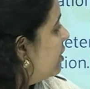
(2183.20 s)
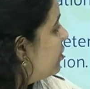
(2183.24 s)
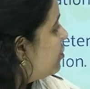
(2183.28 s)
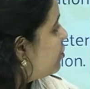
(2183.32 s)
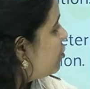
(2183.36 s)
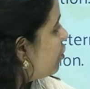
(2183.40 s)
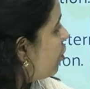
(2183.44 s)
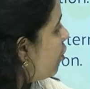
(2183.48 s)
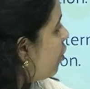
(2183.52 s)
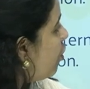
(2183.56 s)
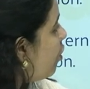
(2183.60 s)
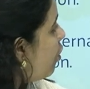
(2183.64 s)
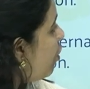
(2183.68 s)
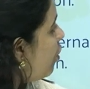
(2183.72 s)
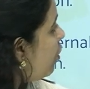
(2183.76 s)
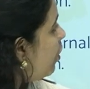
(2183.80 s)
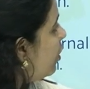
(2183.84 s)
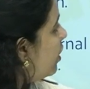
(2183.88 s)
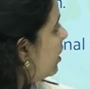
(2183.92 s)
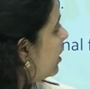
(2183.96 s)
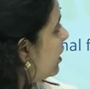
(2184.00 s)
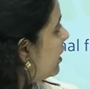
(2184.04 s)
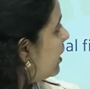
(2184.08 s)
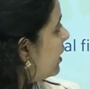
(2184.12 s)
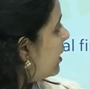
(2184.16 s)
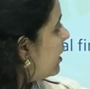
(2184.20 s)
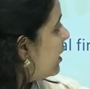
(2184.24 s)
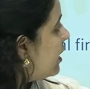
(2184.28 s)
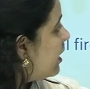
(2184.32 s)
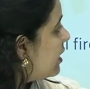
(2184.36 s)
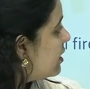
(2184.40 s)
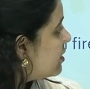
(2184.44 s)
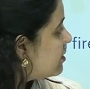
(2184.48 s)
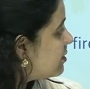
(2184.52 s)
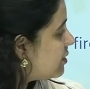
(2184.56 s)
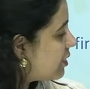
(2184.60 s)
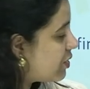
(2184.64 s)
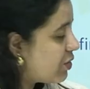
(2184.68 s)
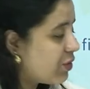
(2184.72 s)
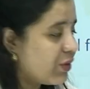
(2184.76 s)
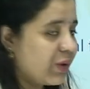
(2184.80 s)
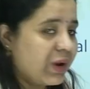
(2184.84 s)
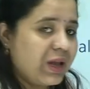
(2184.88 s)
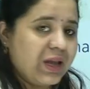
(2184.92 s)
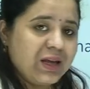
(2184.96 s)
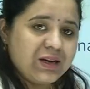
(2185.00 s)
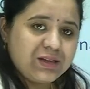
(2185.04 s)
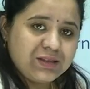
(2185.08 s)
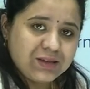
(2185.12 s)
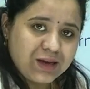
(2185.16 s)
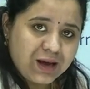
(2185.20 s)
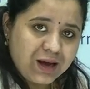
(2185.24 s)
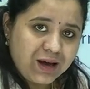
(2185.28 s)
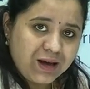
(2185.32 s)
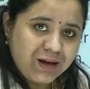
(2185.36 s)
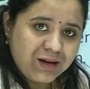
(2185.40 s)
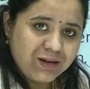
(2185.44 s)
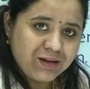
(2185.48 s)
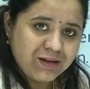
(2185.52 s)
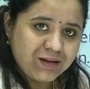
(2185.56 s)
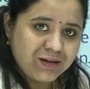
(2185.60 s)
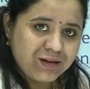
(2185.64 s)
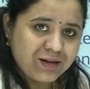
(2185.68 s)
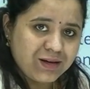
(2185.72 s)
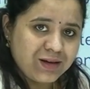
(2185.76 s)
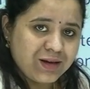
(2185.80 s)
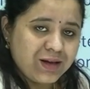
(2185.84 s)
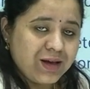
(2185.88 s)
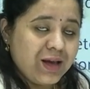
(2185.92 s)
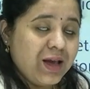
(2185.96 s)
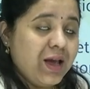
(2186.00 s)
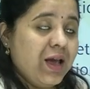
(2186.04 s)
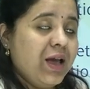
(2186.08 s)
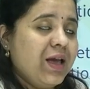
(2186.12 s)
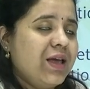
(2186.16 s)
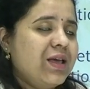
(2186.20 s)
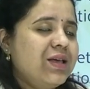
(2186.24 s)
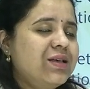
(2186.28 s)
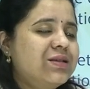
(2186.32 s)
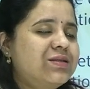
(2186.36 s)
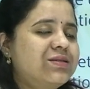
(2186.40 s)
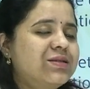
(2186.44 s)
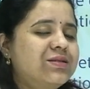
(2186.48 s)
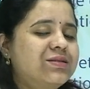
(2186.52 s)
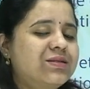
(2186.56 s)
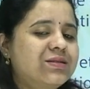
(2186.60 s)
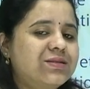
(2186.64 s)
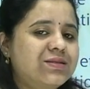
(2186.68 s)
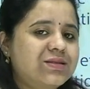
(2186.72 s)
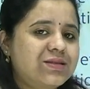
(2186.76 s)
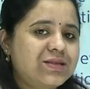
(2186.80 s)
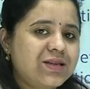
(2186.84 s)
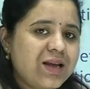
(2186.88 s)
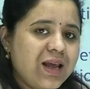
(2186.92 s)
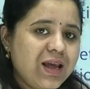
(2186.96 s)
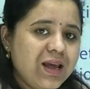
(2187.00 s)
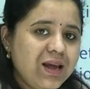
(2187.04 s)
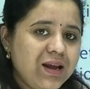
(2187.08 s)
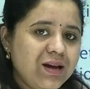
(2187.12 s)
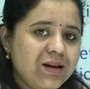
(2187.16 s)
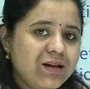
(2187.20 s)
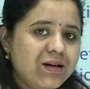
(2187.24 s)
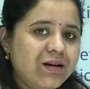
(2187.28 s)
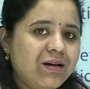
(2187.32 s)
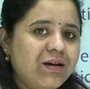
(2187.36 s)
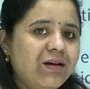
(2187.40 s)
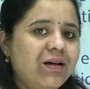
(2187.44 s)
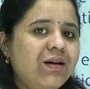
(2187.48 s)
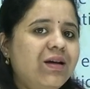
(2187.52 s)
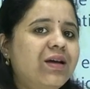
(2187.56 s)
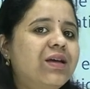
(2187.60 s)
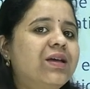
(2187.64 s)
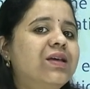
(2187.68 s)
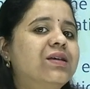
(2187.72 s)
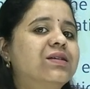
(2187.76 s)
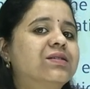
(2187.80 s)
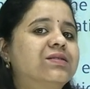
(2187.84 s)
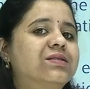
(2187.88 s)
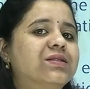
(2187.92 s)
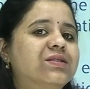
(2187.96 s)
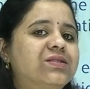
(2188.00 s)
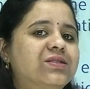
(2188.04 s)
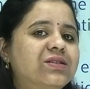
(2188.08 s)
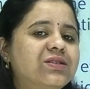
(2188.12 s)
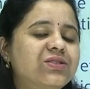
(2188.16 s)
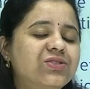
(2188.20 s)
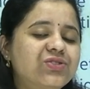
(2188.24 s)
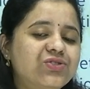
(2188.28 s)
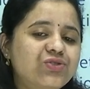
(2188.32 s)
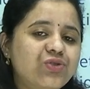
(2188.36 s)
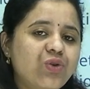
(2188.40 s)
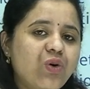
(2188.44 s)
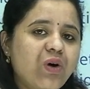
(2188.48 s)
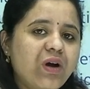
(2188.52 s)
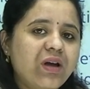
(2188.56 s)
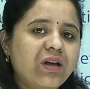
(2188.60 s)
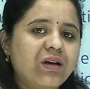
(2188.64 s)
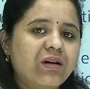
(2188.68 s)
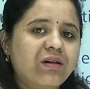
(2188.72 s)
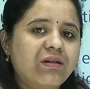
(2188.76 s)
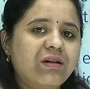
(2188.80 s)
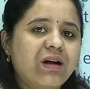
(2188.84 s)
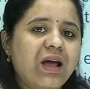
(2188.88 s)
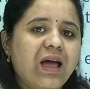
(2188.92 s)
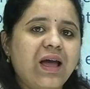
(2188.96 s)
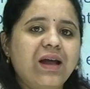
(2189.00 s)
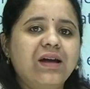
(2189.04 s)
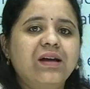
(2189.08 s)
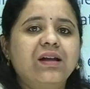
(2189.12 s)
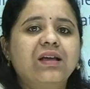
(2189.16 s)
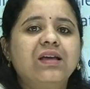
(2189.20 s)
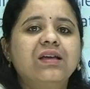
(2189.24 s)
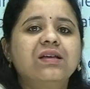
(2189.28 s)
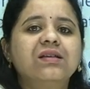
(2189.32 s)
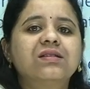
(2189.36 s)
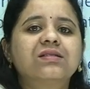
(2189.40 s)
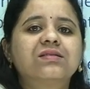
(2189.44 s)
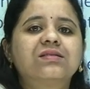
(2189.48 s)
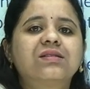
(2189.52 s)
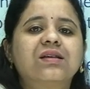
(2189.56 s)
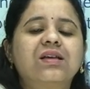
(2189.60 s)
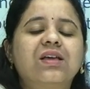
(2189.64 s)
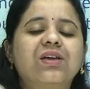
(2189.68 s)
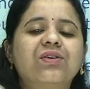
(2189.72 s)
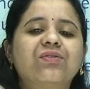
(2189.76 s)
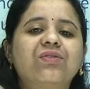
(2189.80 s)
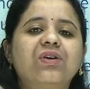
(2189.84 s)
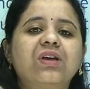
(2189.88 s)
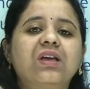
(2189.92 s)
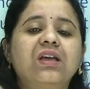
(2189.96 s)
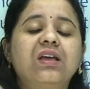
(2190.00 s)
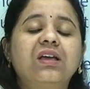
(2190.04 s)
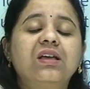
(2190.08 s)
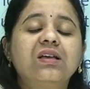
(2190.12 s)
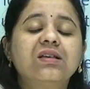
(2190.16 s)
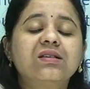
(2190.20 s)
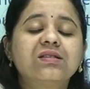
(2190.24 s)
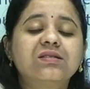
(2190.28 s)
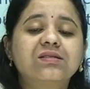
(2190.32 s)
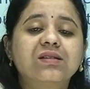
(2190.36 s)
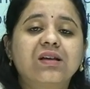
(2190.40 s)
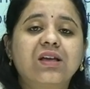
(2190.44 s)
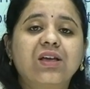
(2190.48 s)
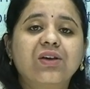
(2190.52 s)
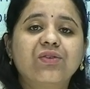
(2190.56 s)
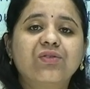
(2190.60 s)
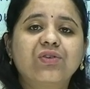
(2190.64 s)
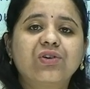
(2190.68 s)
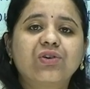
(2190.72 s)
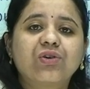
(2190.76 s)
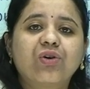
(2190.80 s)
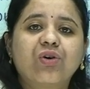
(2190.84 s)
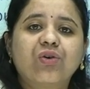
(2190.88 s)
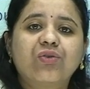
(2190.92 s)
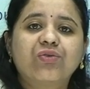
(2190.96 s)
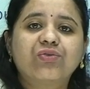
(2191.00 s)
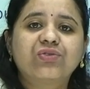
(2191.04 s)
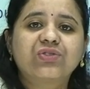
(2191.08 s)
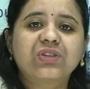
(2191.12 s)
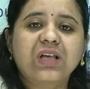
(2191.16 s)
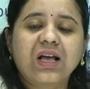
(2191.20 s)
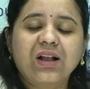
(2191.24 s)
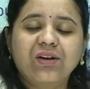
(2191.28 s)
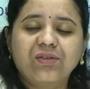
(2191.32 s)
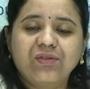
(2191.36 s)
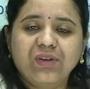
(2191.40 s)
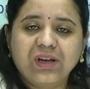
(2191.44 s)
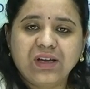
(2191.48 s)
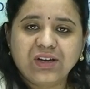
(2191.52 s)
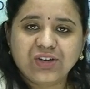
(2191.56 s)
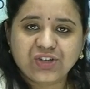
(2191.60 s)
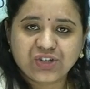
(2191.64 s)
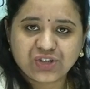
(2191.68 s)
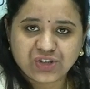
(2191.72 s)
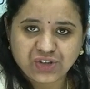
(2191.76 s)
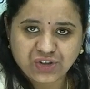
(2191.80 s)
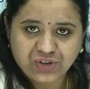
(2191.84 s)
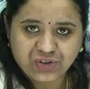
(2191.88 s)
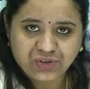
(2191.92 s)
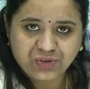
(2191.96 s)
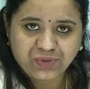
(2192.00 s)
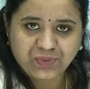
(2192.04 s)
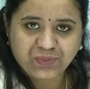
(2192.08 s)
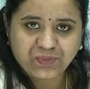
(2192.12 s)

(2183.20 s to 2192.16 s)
So, he is the creator, he is the sustainer, he is the destroyer, and he is the giver of salvation.